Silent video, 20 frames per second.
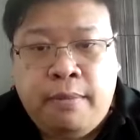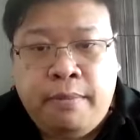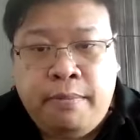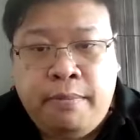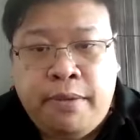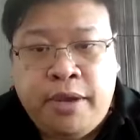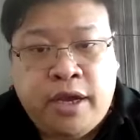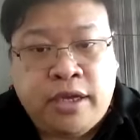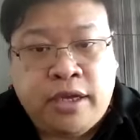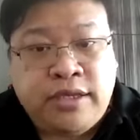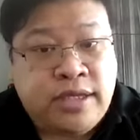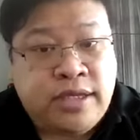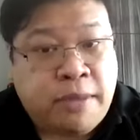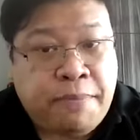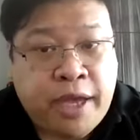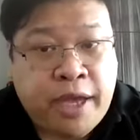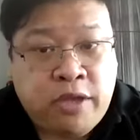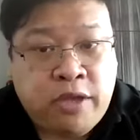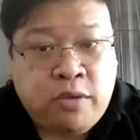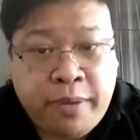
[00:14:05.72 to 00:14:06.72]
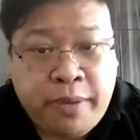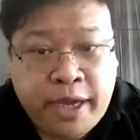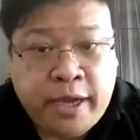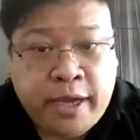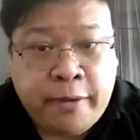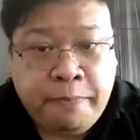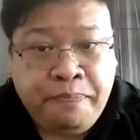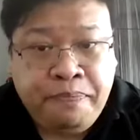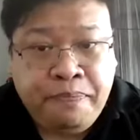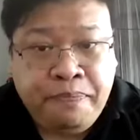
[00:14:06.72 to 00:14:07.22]
because it's a peer-to-peer,
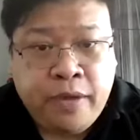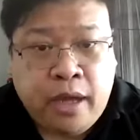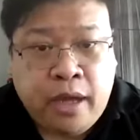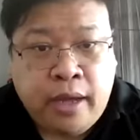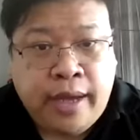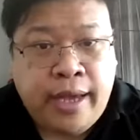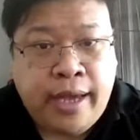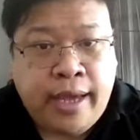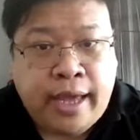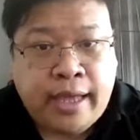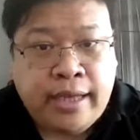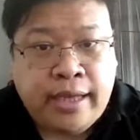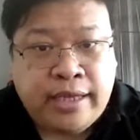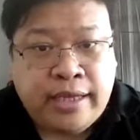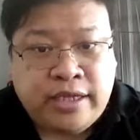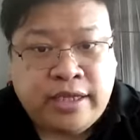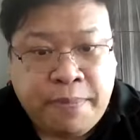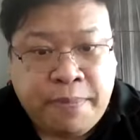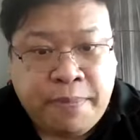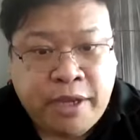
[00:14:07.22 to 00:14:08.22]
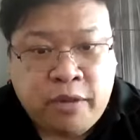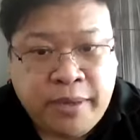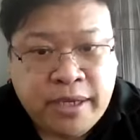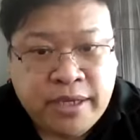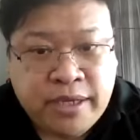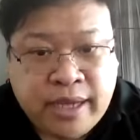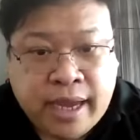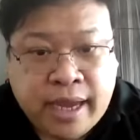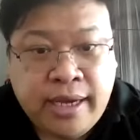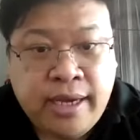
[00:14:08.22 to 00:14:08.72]
right? And there's a peer-to-peer
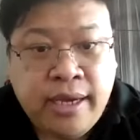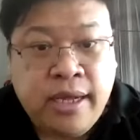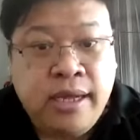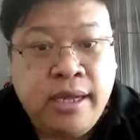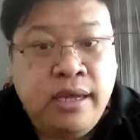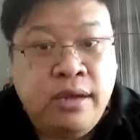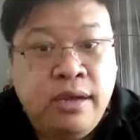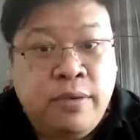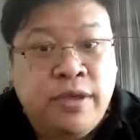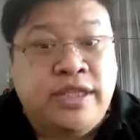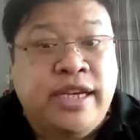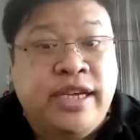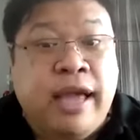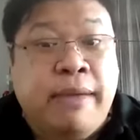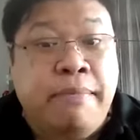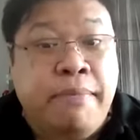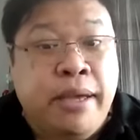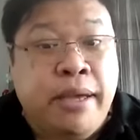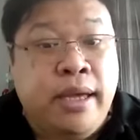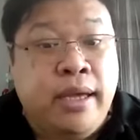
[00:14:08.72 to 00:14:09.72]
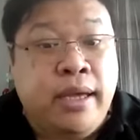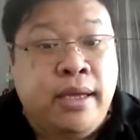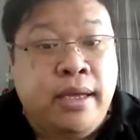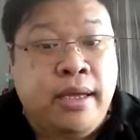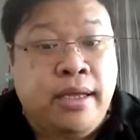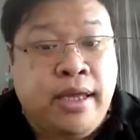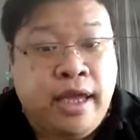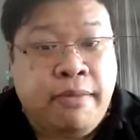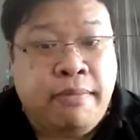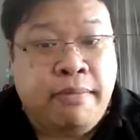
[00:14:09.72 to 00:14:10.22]
site which can be
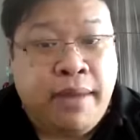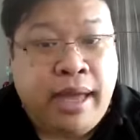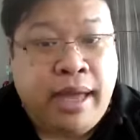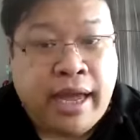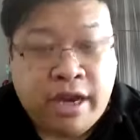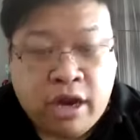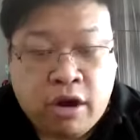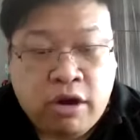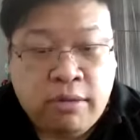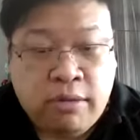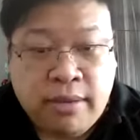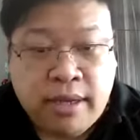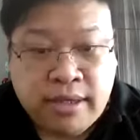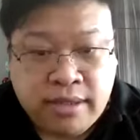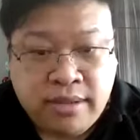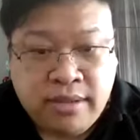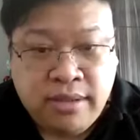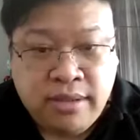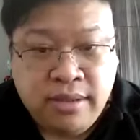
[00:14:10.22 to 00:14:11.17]
deemed anonymous.